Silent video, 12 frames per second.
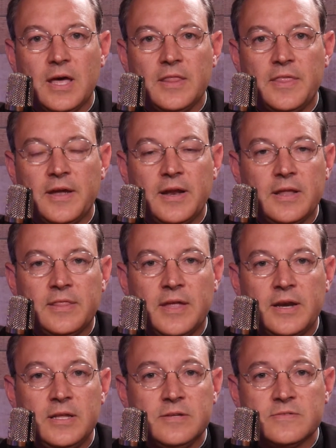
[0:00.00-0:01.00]

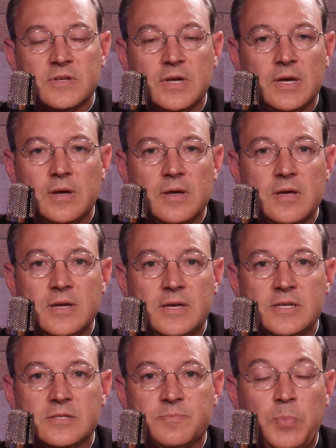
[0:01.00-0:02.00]
that
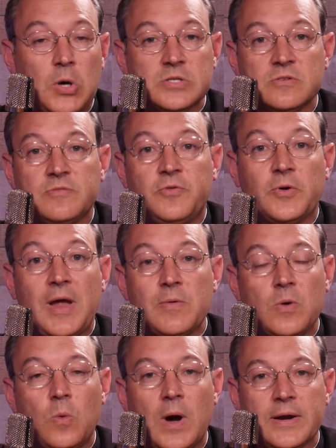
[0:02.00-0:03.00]
is possible for
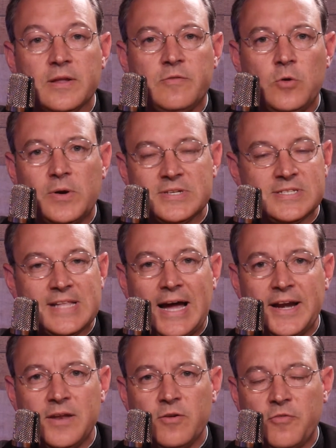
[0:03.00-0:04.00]
everyone. If you are
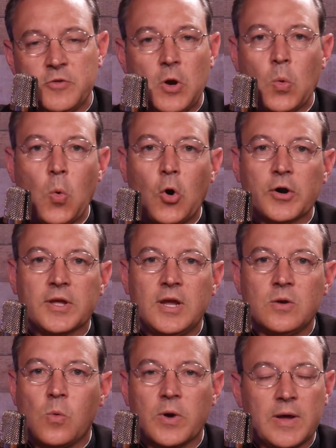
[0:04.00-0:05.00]
studying, if you are
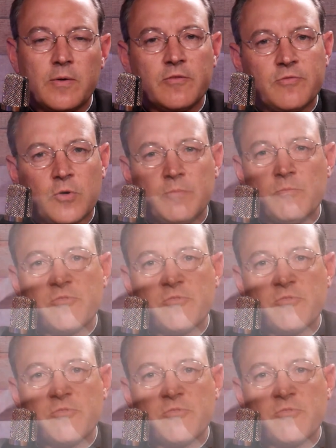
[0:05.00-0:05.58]
working or whatever, from